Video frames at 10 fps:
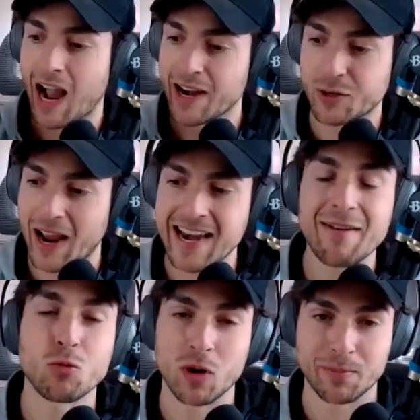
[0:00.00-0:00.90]
I
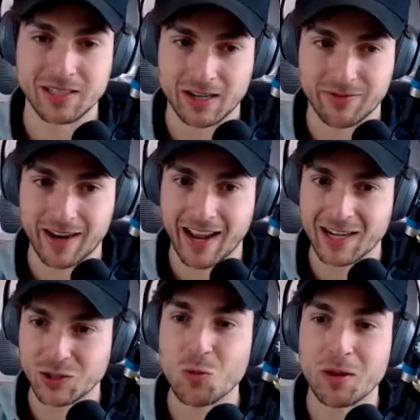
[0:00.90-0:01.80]
never want to be satisfied. I
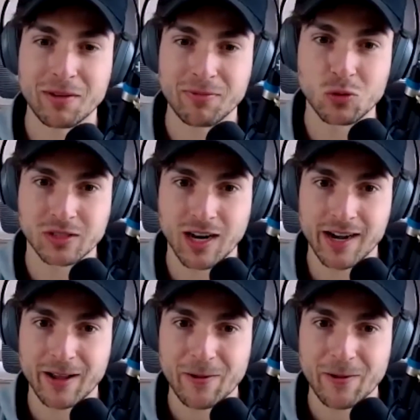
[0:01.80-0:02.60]
don't want to be full inside,